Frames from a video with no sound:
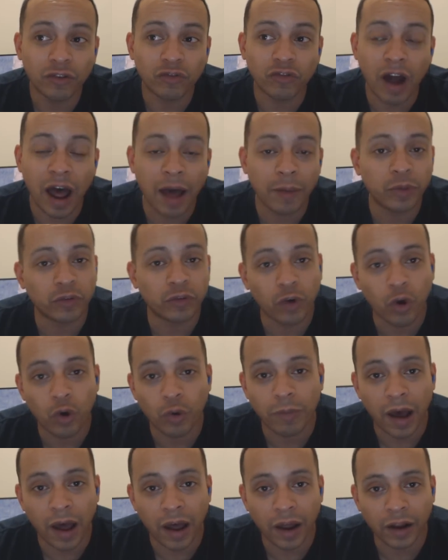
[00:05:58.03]
Rob the
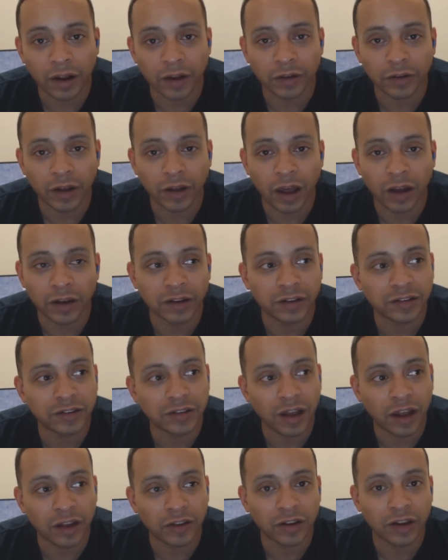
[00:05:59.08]
Robot on on,
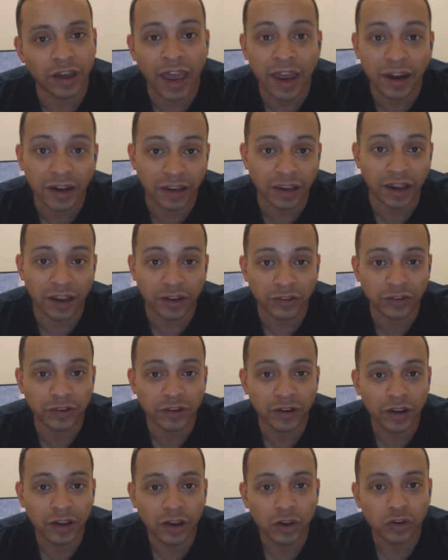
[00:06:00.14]
on the NES.